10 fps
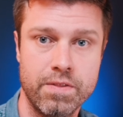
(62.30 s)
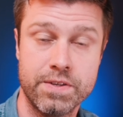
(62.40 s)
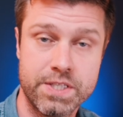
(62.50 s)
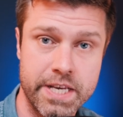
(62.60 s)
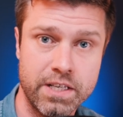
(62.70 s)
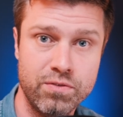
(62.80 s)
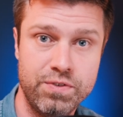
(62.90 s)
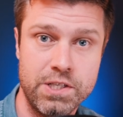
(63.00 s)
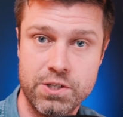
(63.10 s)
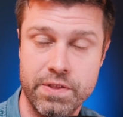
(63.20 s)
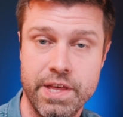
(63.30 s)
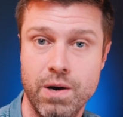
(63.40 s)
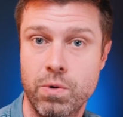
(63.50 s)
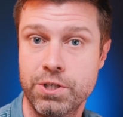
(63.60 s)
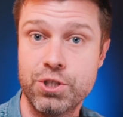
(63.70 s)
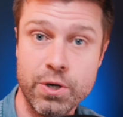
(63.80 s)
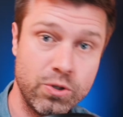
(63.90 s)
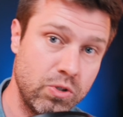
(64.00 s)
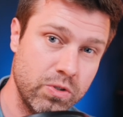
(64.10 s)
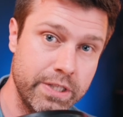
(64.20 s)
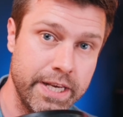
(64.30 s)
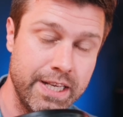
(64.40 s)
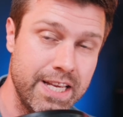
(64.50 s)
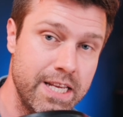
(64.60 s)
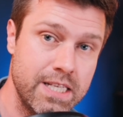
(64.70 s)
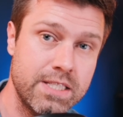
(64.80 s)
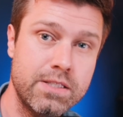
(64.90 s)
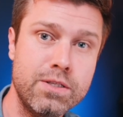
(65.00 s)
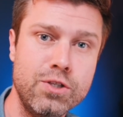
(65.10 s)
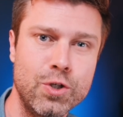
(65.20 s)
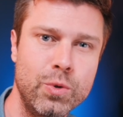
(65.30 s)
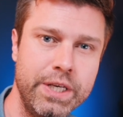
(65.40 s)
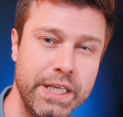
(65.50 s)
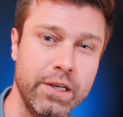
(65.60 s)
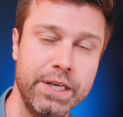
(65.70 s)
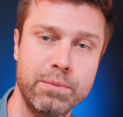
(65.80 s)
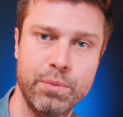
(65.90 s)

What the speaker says: The second feature that I want to show you today is the new healing